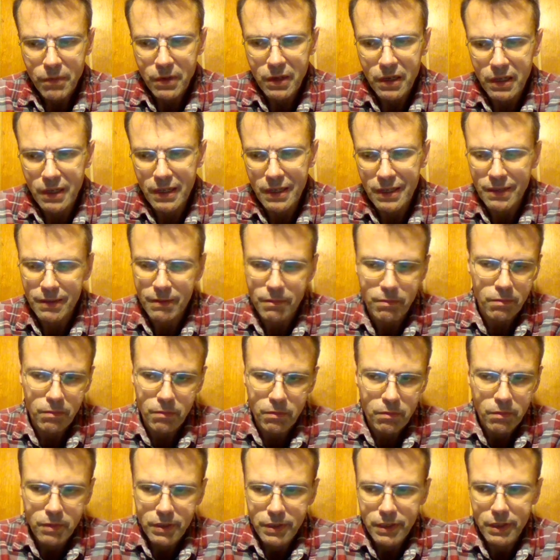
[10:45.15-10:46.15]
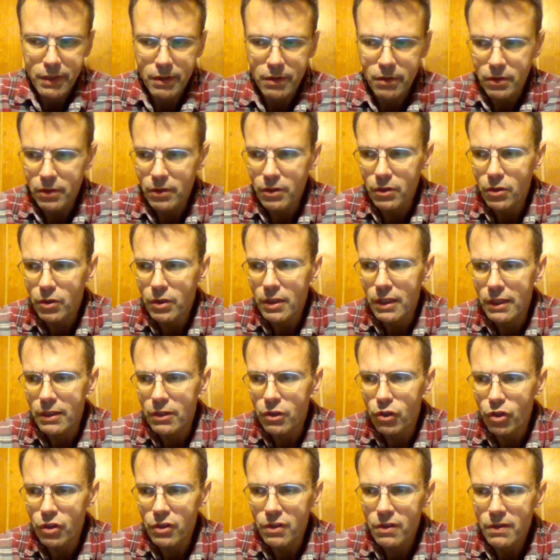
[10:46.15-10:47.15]
you know, you
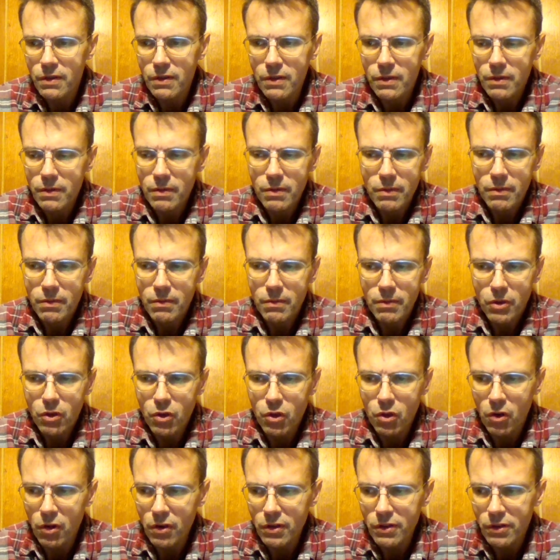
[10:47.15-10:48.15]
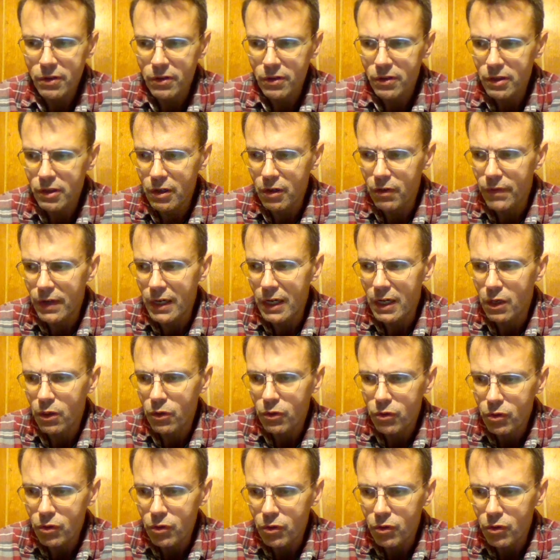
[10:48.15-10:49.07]
can just cross yourself out.